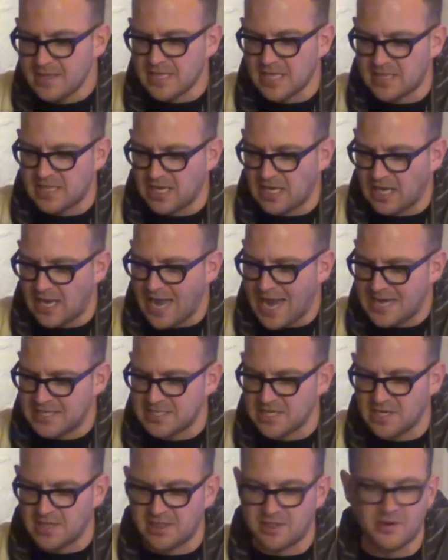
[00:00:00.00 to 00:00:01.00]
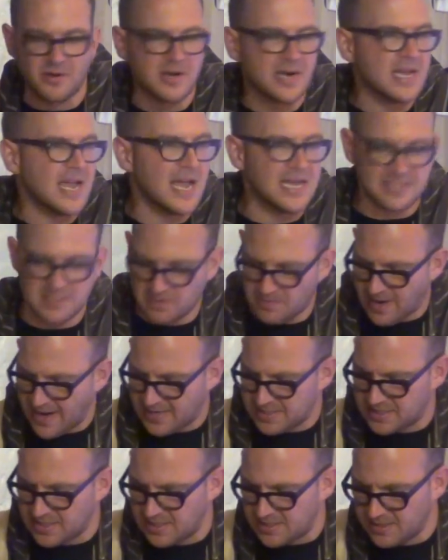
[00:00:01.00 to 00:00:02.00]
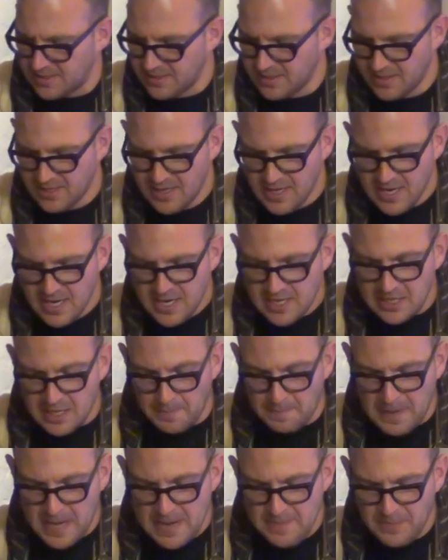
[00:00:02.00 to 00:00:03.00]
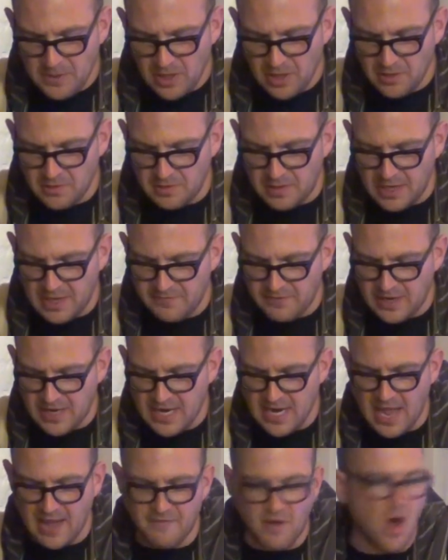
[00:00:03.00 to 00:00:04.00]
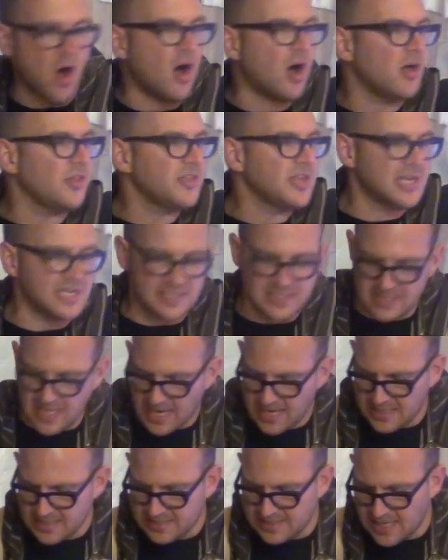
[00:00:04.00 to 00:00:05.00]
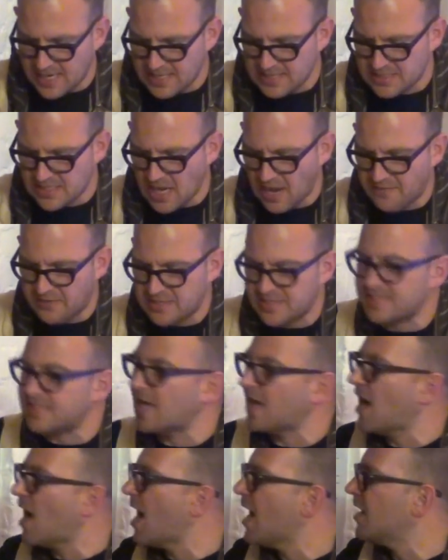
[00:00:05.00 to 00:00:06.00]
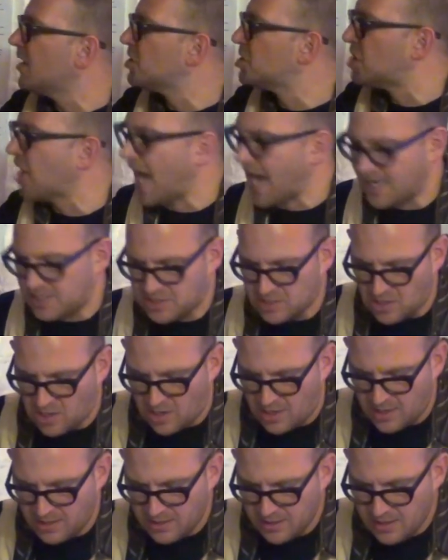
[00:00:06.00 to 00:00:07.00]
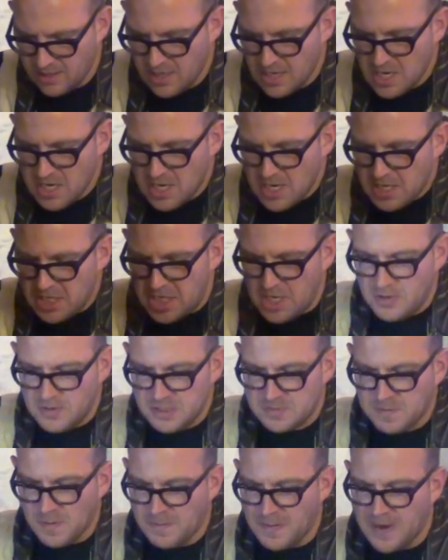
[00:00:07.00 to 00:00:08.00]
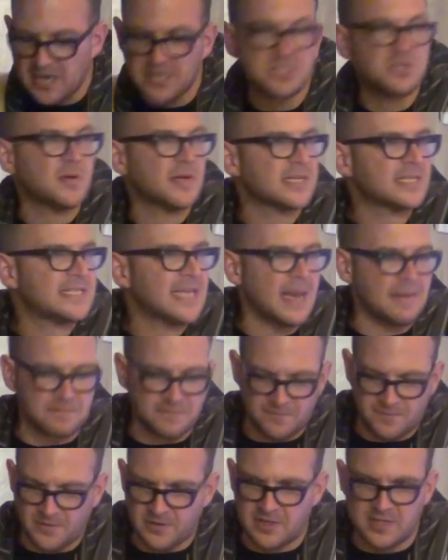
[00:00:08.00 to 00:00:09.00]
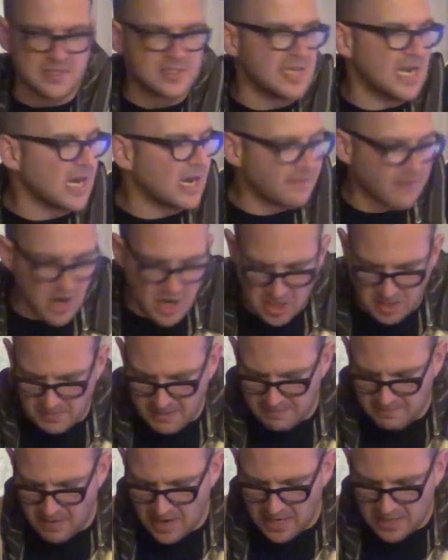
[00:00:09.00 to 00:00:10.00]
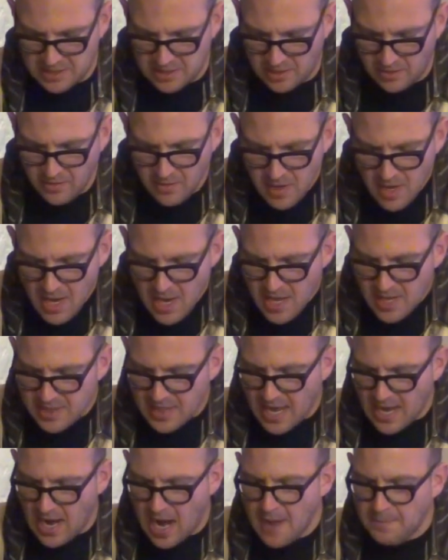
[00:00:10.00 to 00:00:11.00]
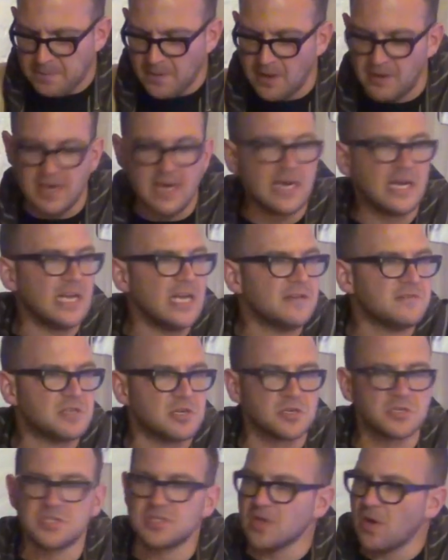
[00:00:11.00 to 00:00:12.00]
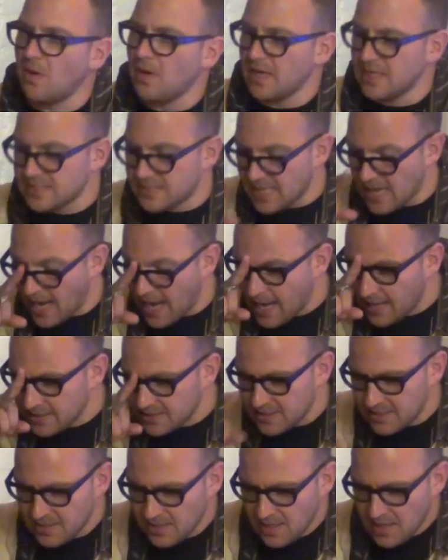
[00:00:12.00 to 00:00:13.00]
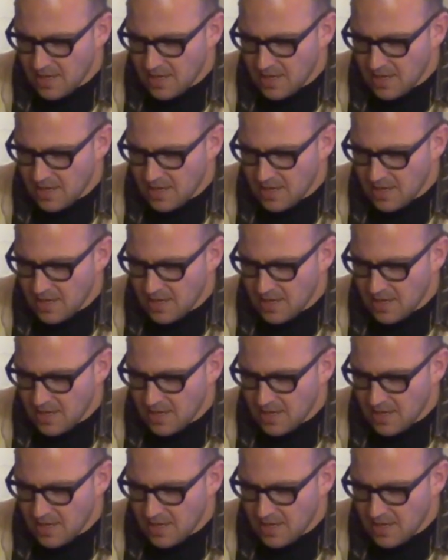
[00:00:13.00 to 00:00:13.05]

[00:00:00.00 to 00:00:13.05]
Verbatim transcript: that the Galactic Authority has erected. The people who live in it have all the aesthetic sense of a senile jackdaw. Hue is prepared to accept, for the sake of argument, mind you, that uploading leaves your soul intact,